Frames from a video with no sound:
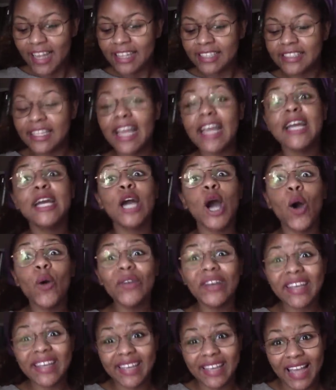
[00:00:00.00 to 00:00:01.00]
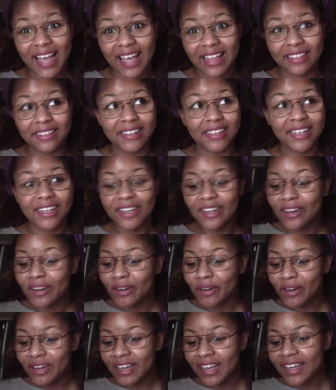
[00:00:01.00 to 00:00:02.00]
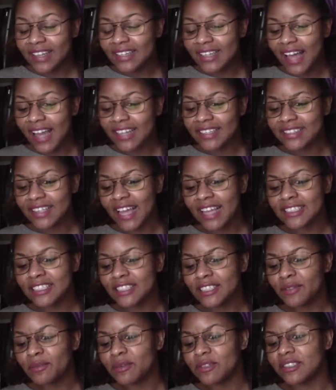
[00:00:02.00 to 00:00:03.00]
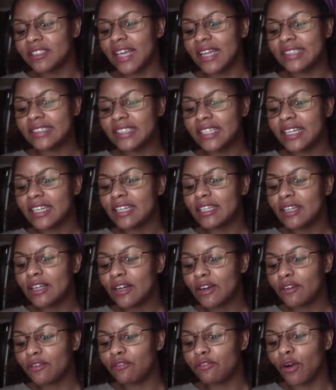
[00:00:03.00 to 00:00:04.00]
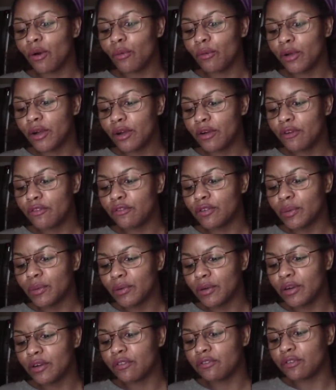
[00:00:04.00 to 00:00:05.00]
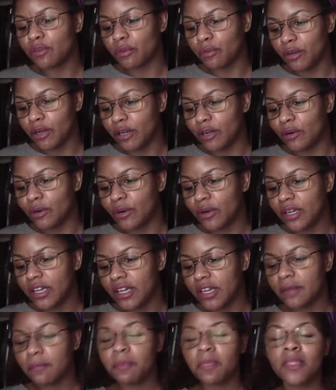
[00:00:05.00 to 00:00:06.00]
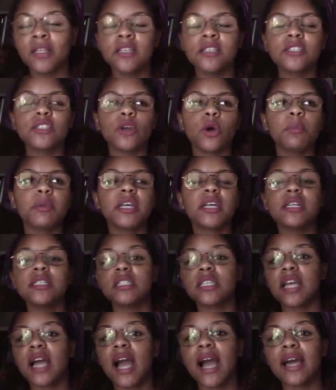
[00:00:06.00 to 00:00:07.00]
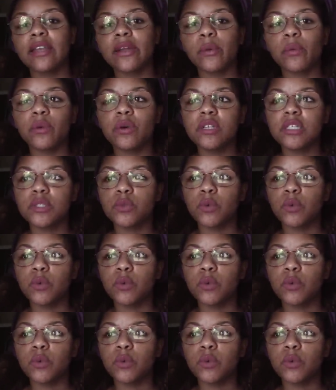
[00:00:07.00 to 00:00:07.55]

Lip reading: They go together, okay? Like, that shit was that dick look for real, okay? So because Connor was